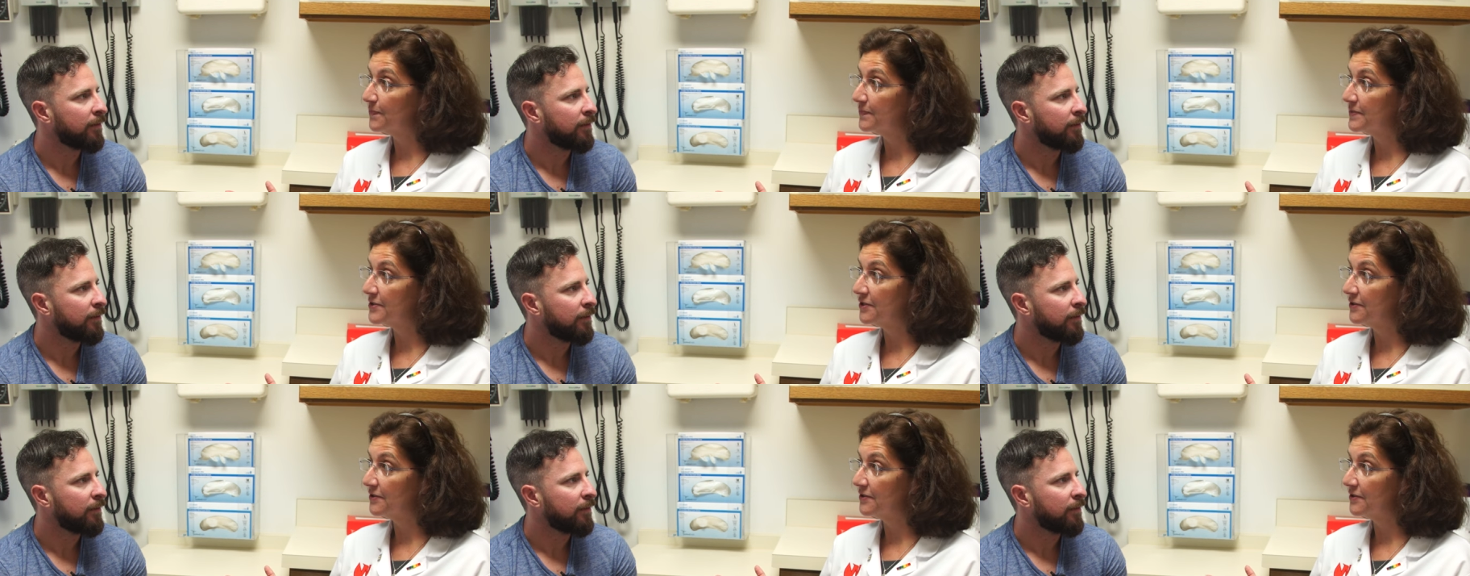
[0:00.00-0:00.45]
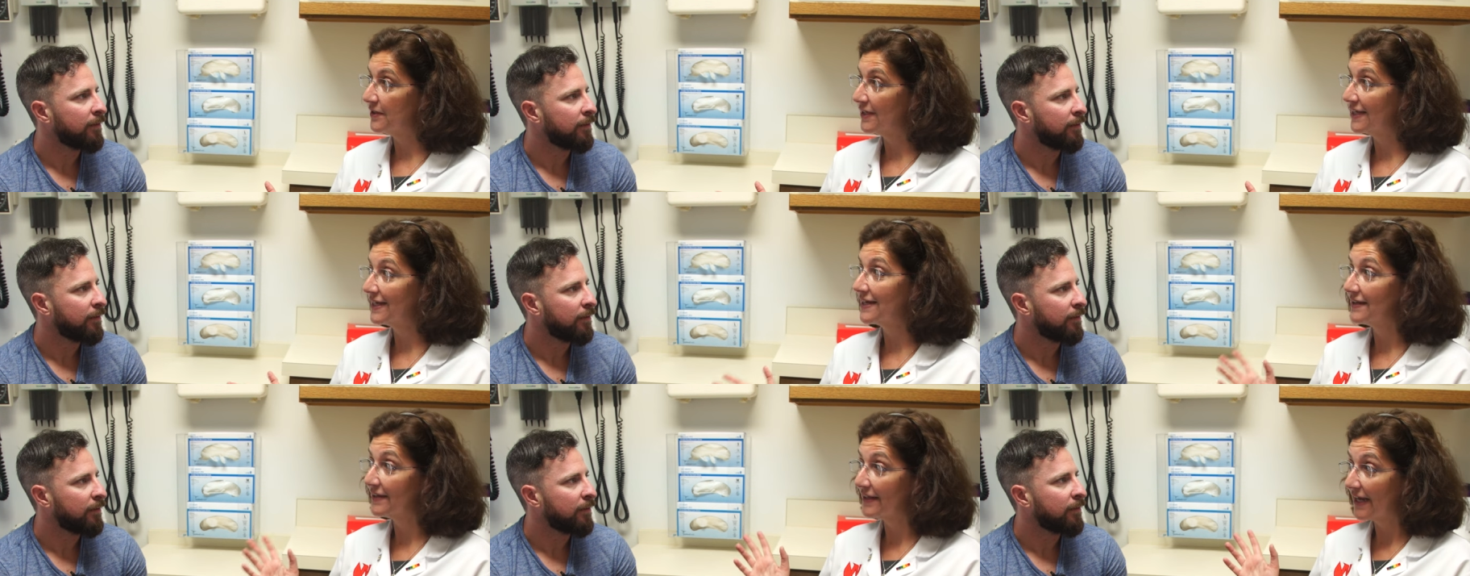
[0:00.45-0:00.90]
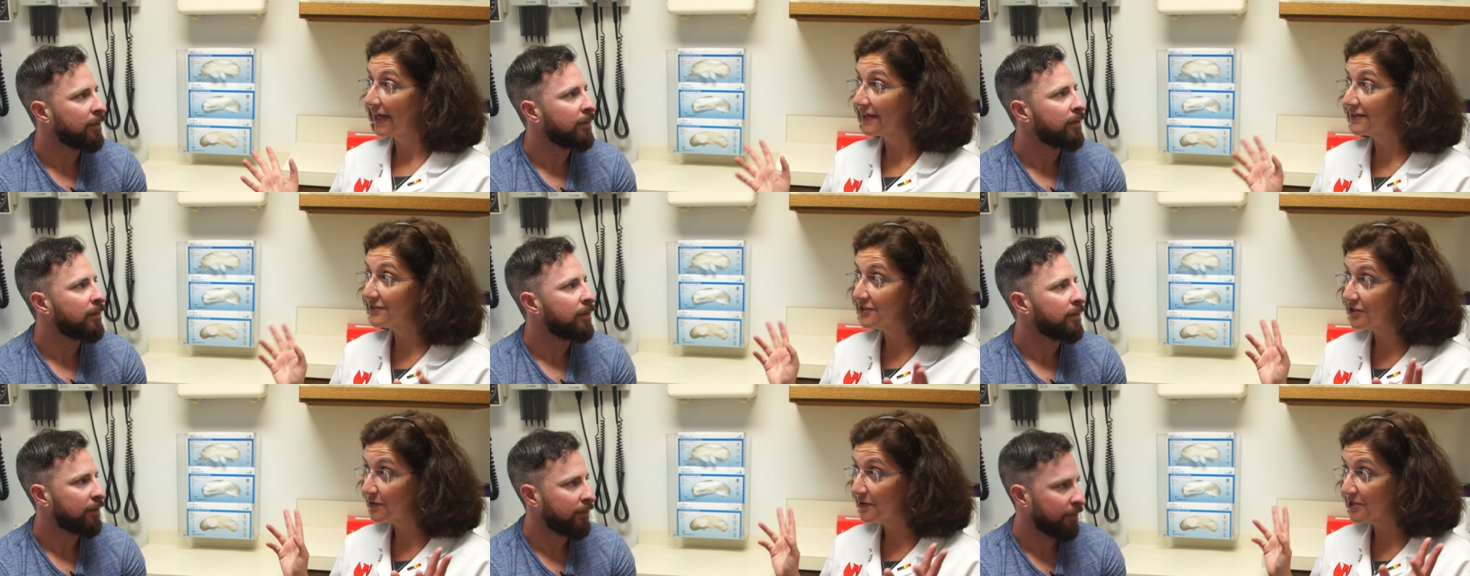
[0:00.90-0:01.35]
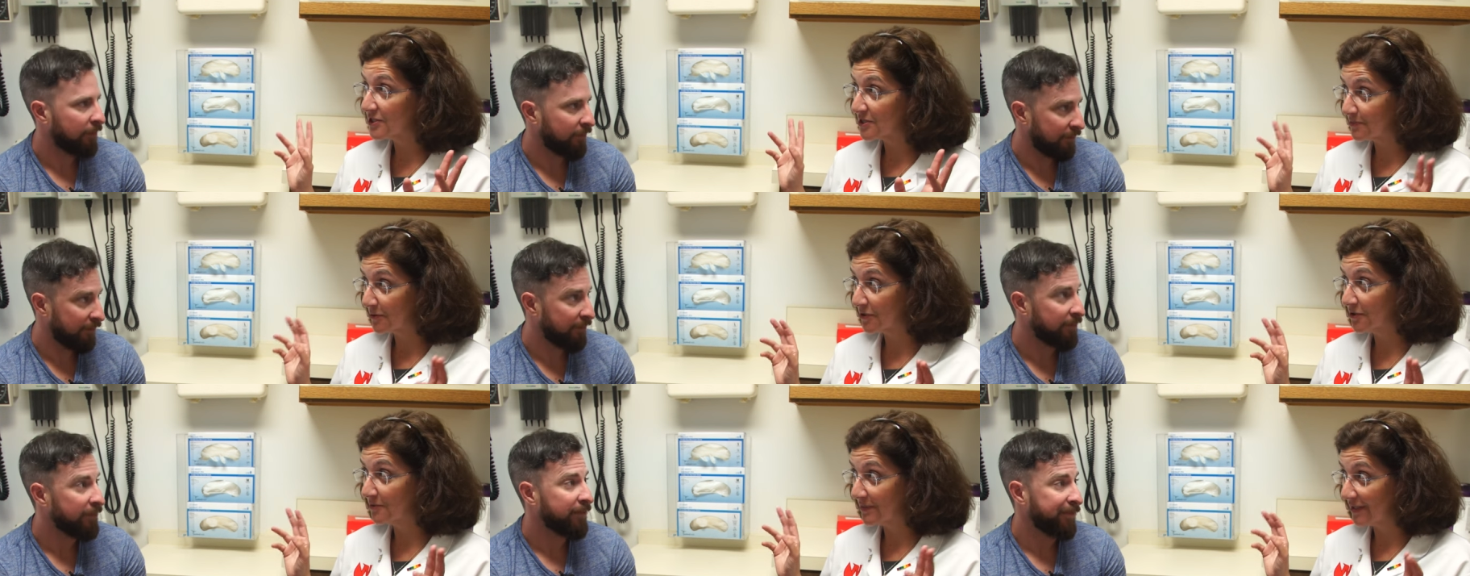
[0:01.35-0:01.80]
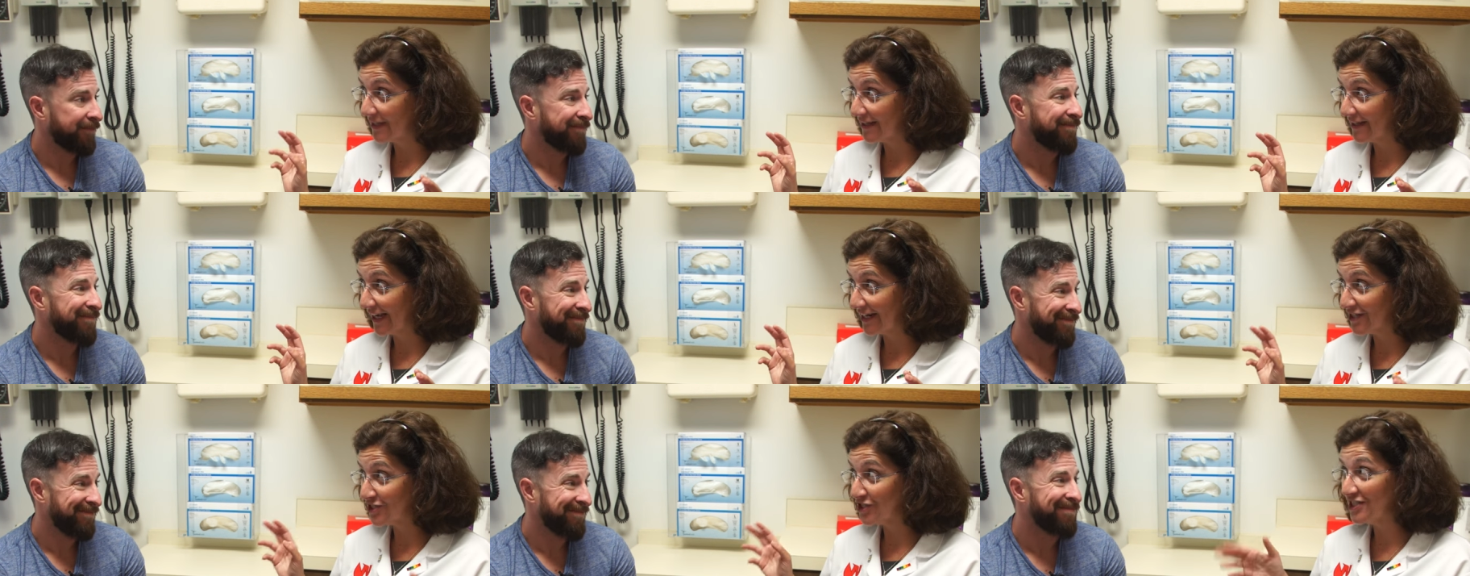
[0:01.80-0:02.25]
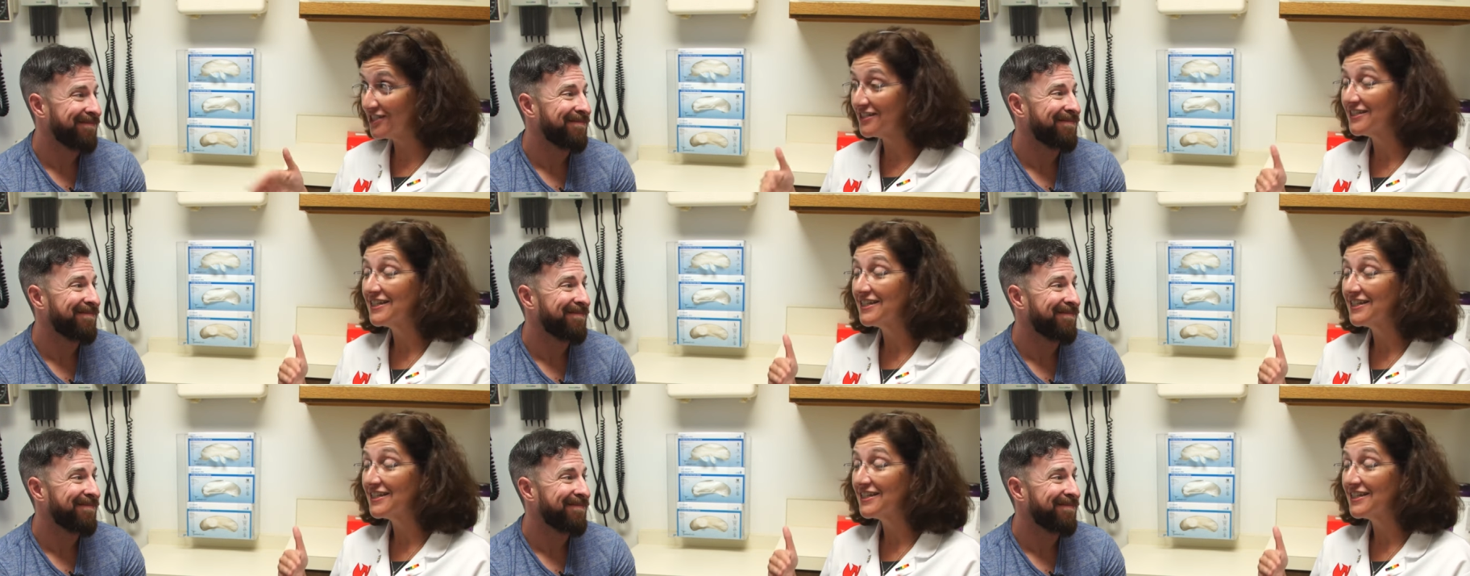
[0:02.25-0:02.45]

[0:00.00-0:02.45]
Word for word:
Speaker 1: to collect do a sperm collection